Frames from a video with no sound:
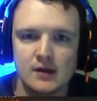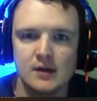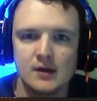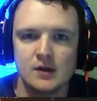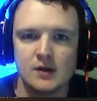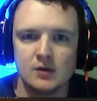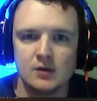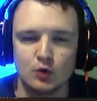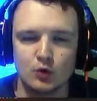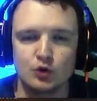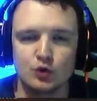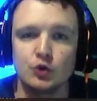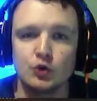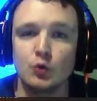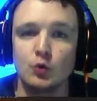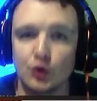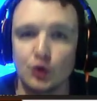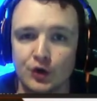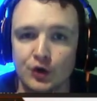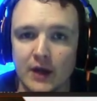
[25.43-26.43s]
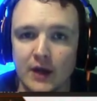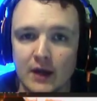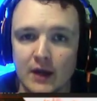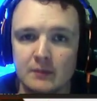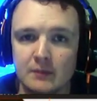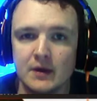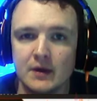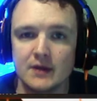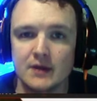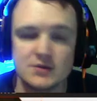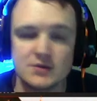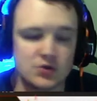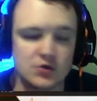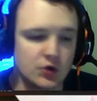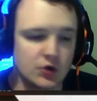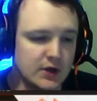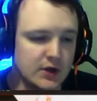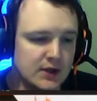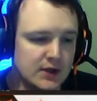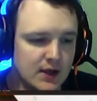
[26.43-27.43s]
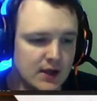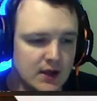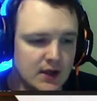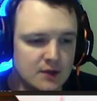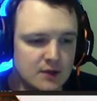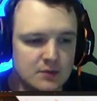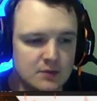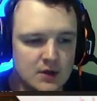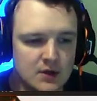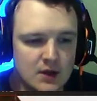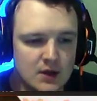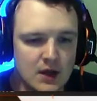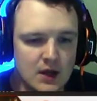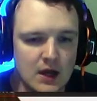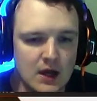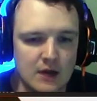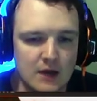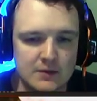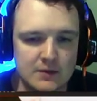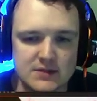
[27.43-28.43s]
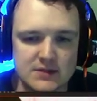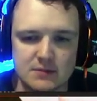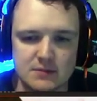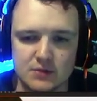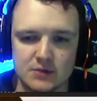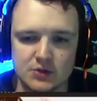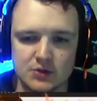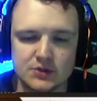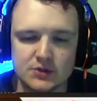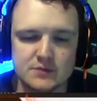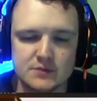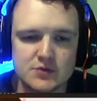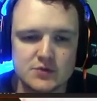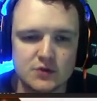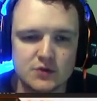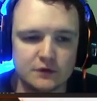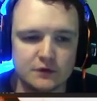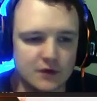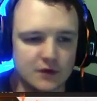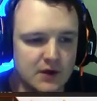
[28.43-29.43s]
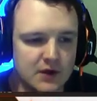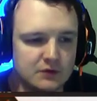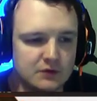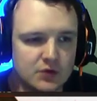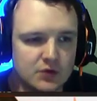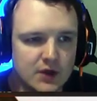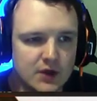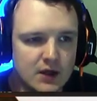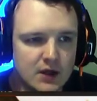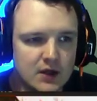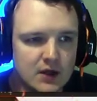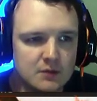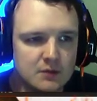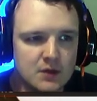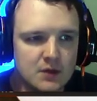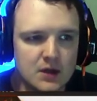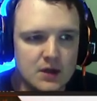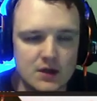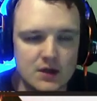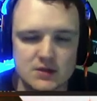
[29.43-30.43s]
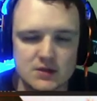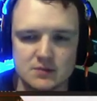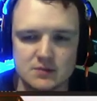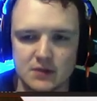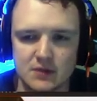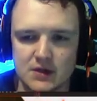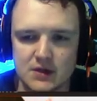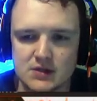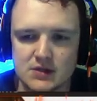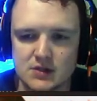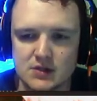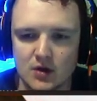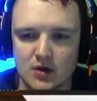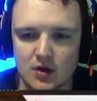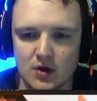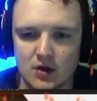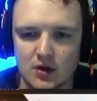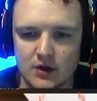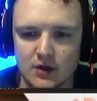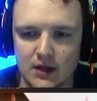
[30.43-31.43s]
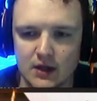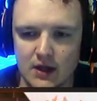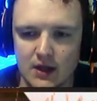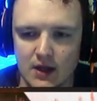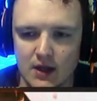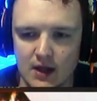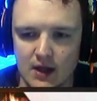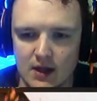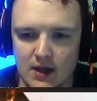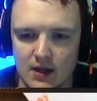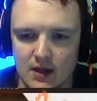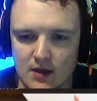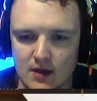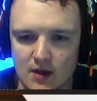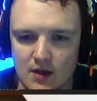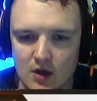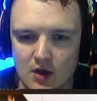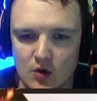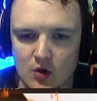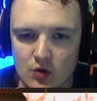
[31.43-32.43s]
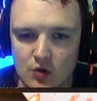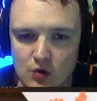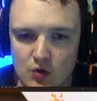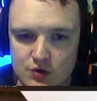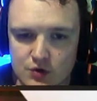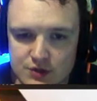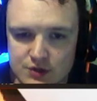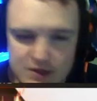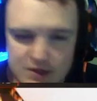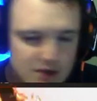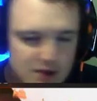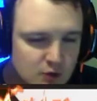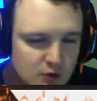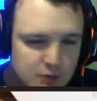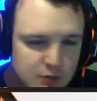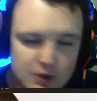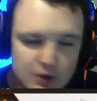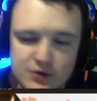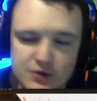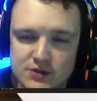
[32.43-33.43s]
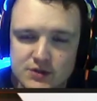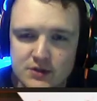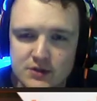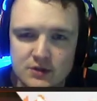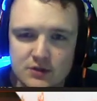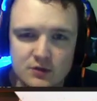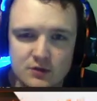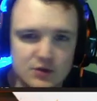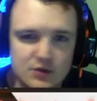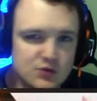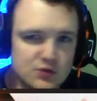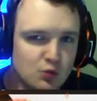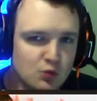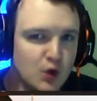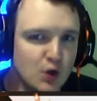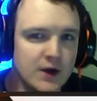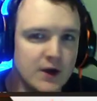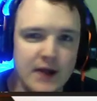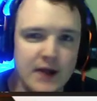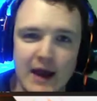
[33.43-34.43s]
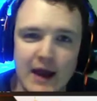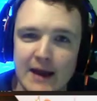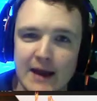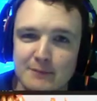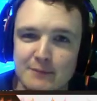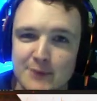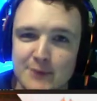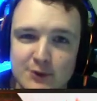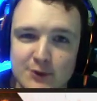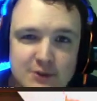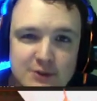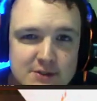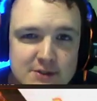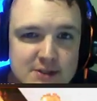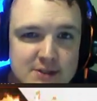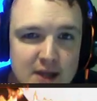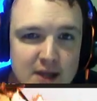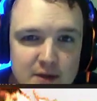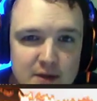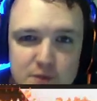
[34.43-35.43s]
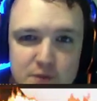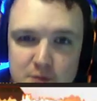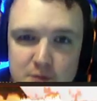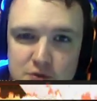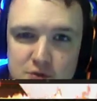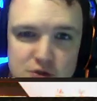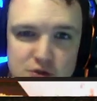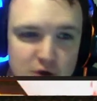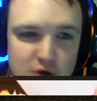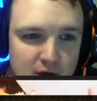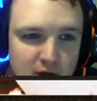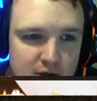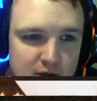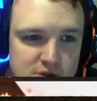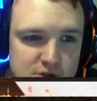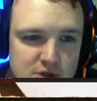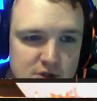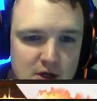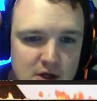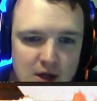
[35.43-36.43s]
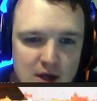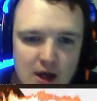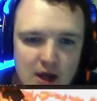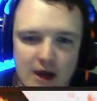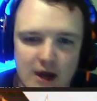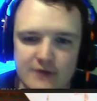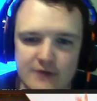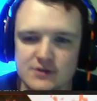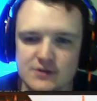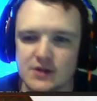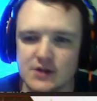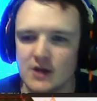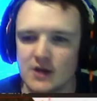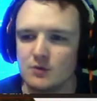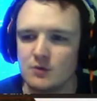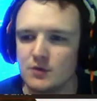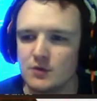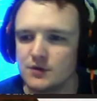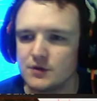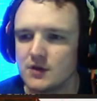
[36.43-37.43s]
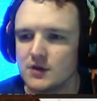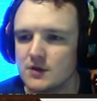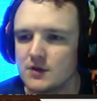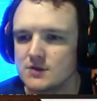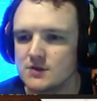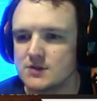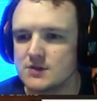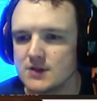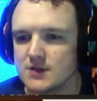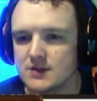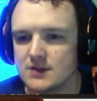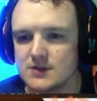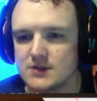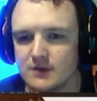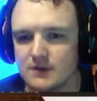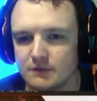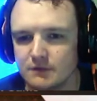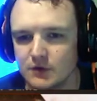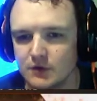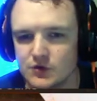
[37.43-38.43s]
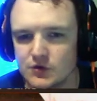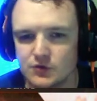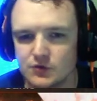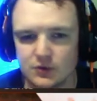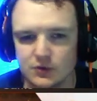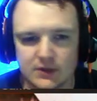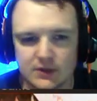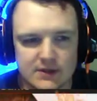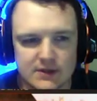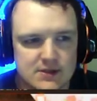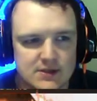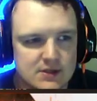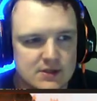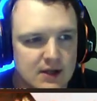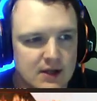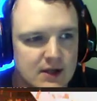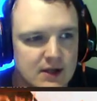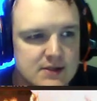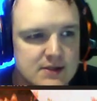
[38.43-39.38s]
or a newer game. It's a great game. It's a build 'em survival game. It's based on a single person. This one guy built this game from the scratch. I've stayed with it since it first released, and it's